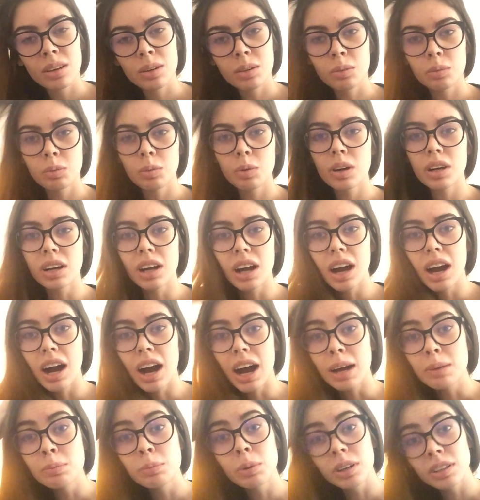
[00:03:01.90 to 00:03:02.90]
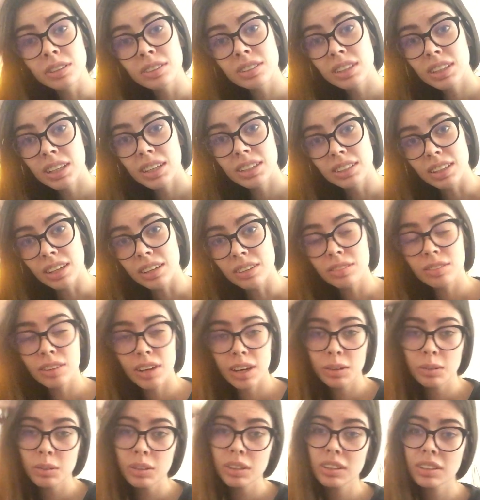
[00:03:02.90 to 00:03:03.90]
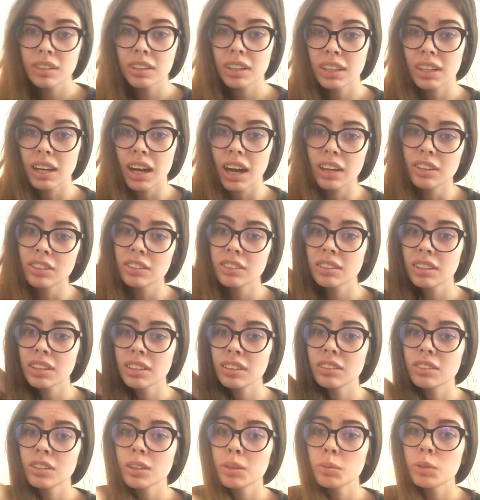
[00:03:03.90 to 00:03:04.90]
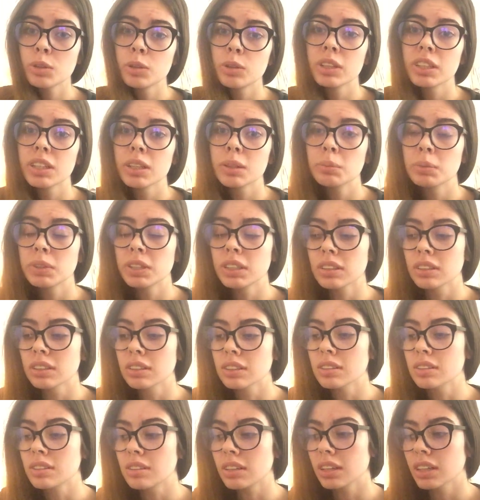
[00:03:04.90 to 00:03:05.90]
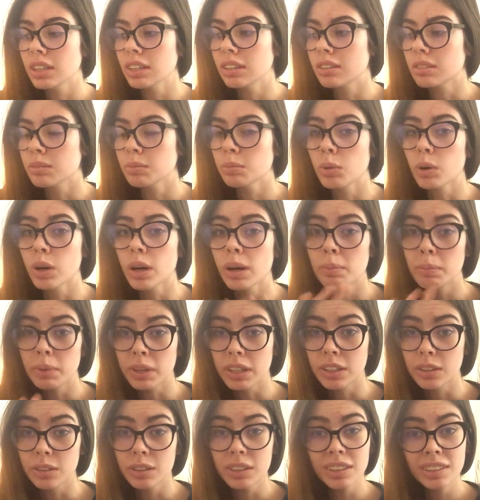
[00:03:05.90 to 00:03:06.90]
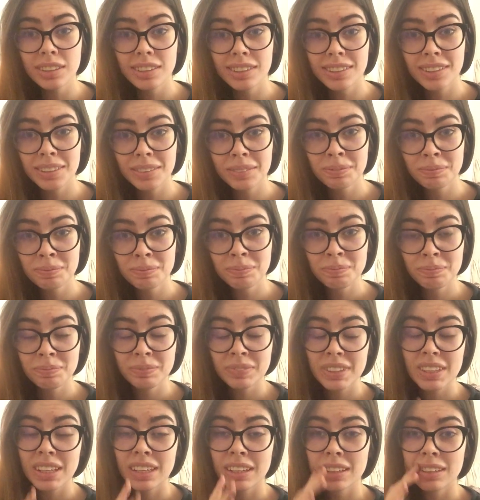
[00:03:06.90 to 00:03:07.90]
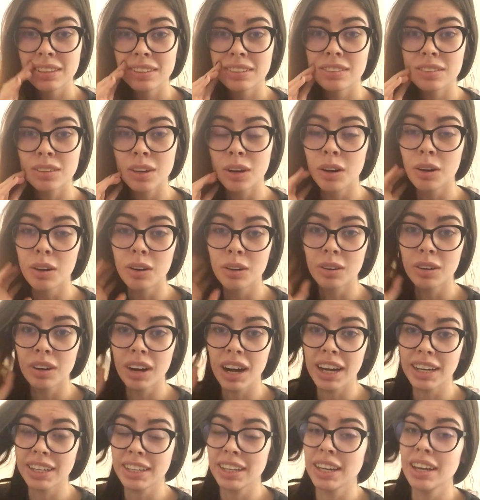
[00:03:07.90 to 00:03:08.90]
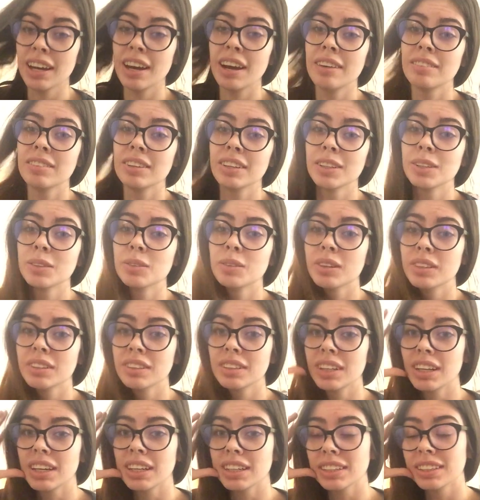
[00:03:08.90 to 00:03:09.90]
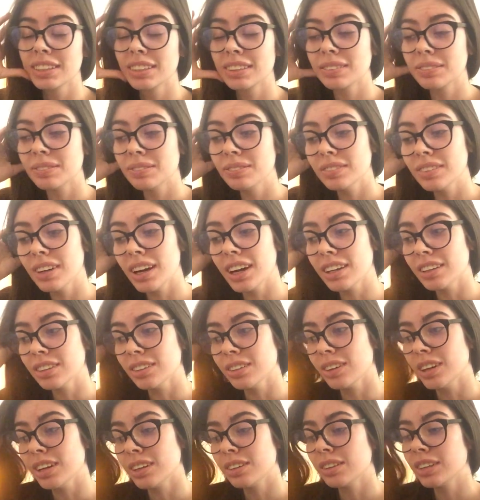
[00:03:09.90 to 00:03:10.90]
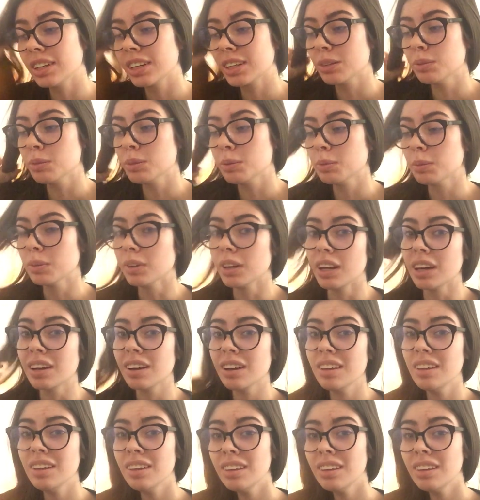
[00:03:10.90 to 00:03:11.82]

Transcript: what I personally identify with, like I just like the term queer because it's more ambiguous. So I can't have anyone like, I don't know, I don't like it when people are like,